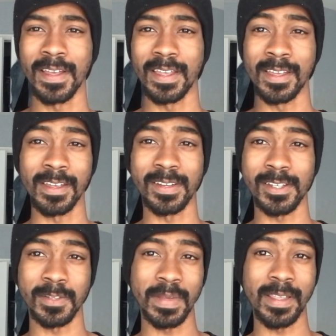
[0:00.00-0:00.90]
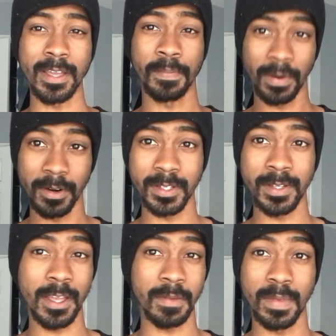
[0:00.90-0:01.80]
You could just be like a person
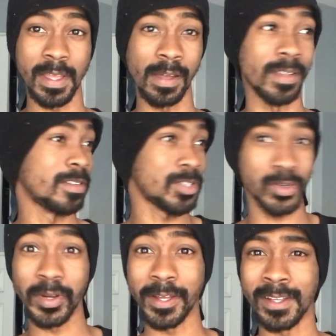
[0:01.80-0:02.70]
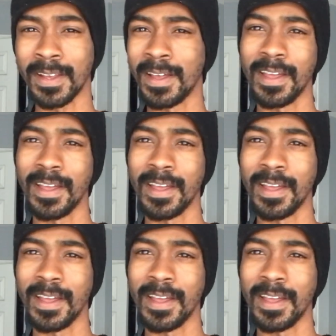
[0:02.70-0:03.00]
like me on the street